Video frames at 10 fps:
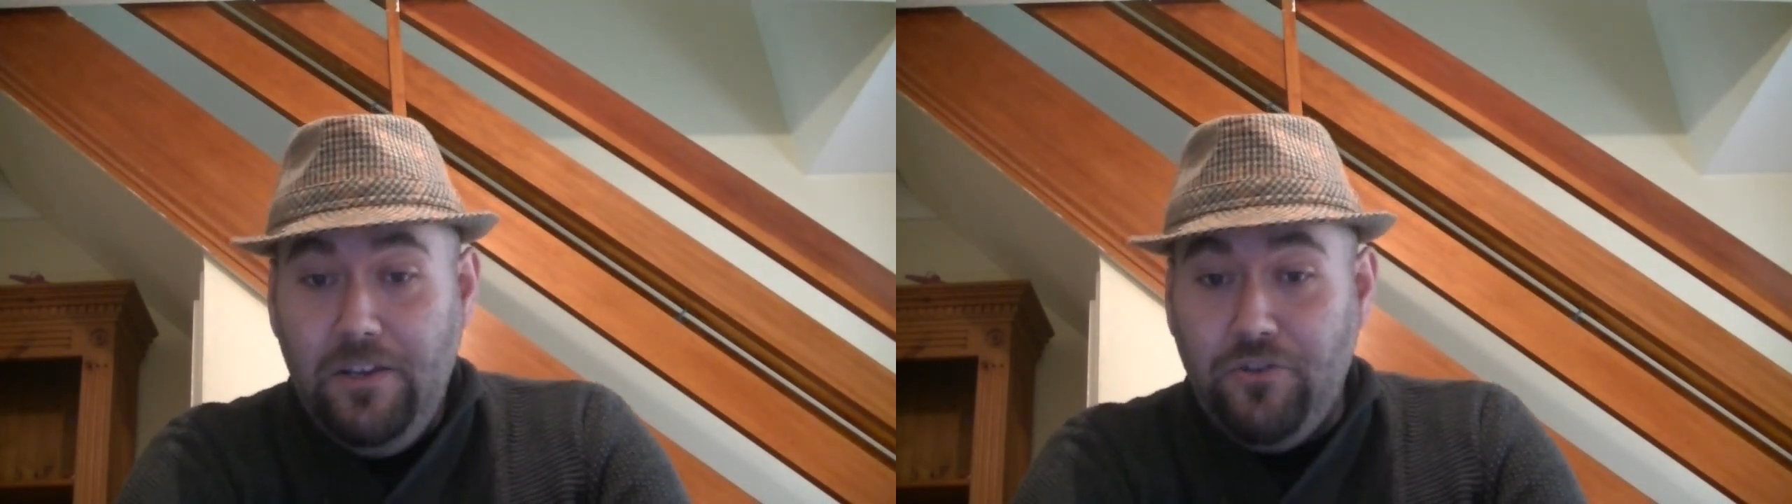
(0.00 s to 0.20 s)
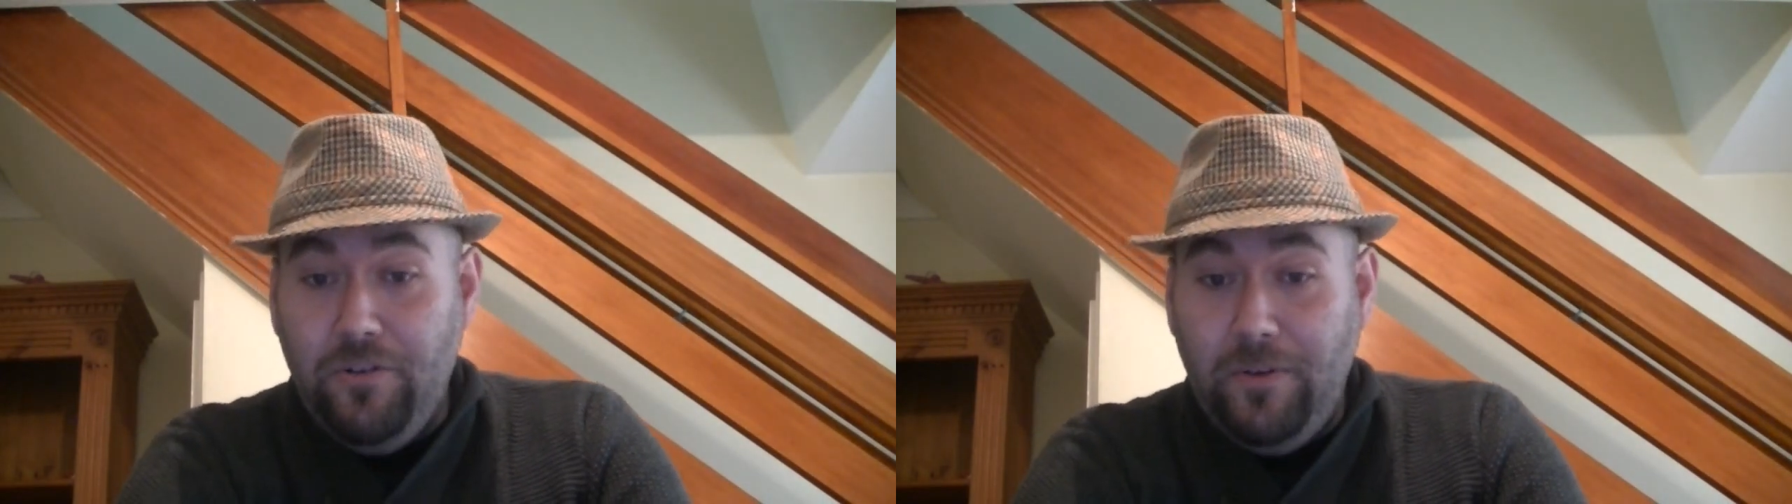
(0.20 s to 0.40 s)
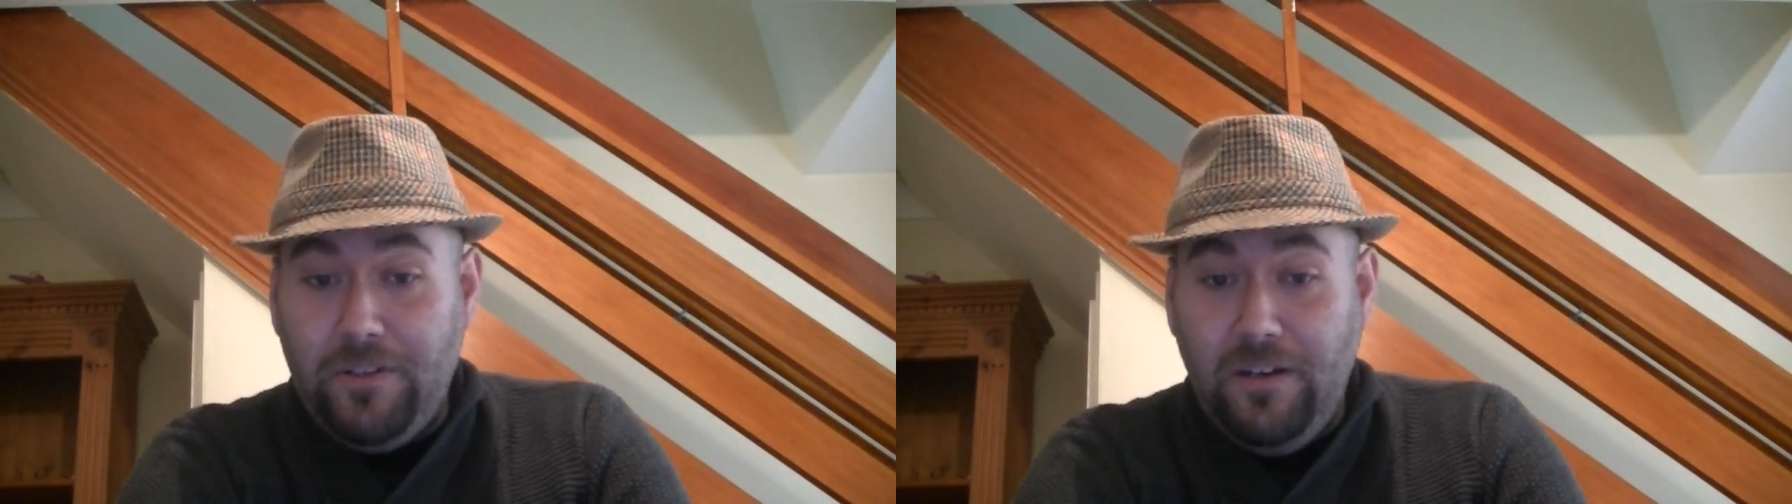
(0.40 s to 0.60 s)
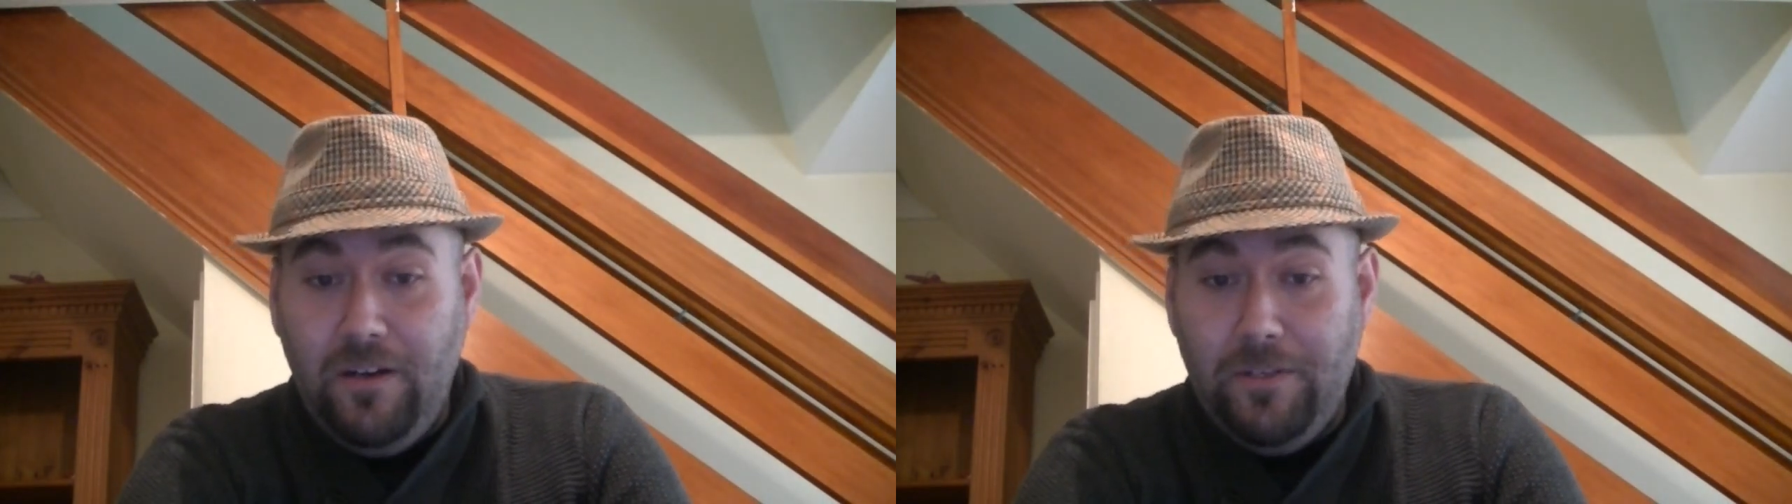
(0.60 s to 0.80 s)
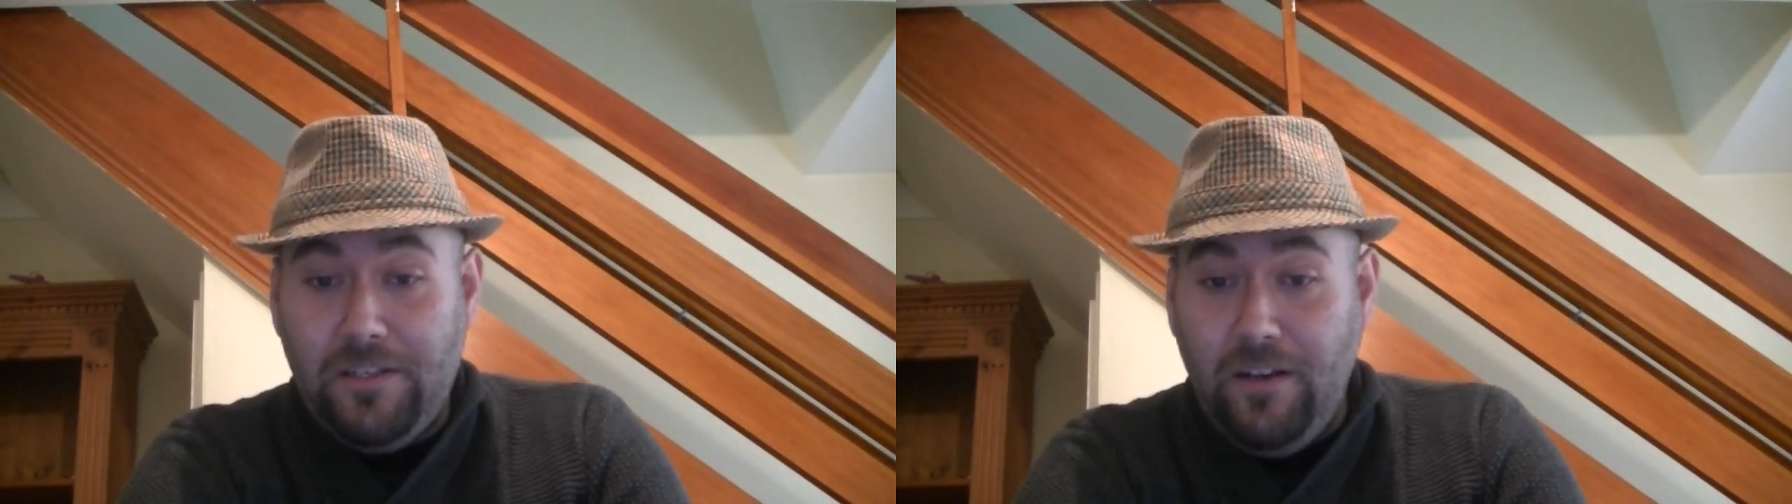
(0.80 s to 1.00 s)
During my
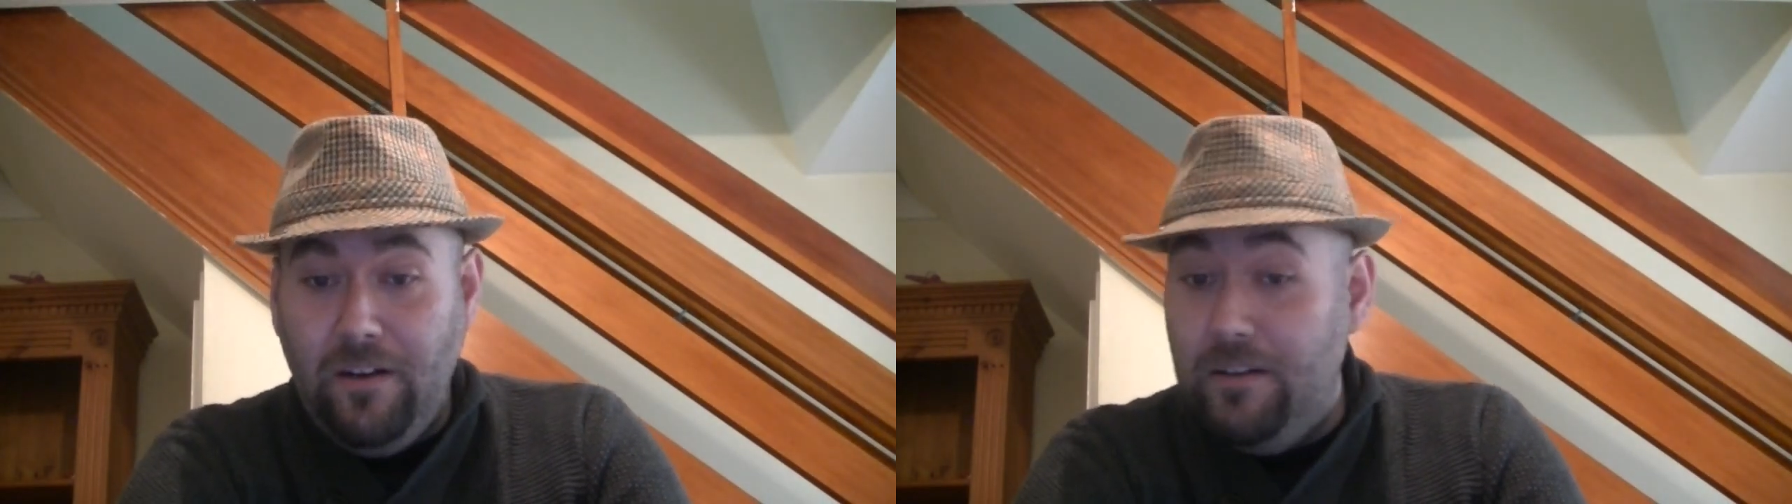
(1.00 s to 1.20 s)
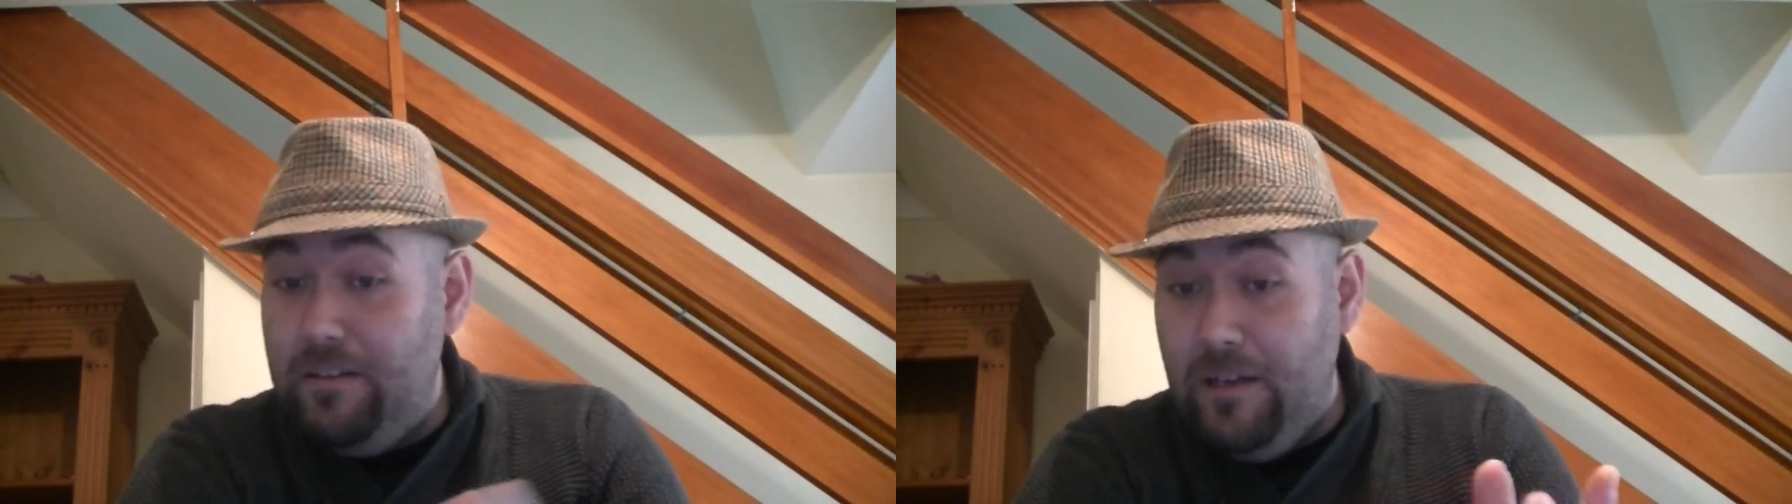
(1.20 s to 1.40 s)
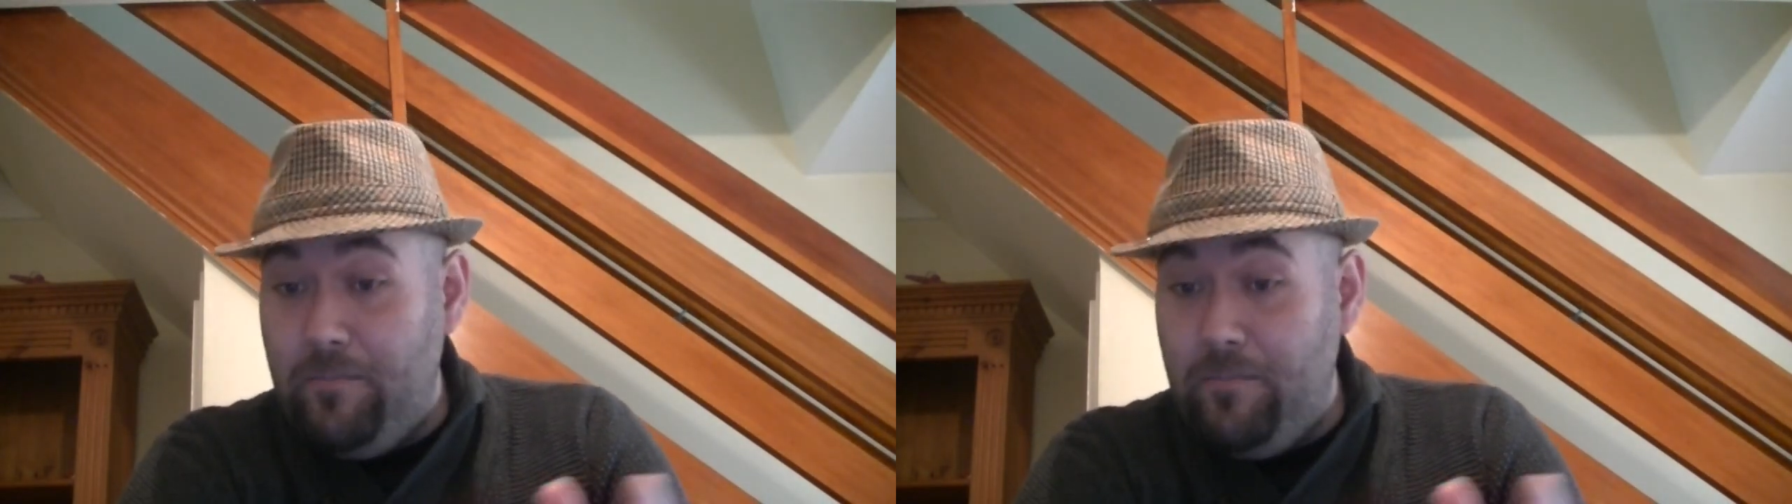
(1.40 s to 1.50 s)
time in Scotland,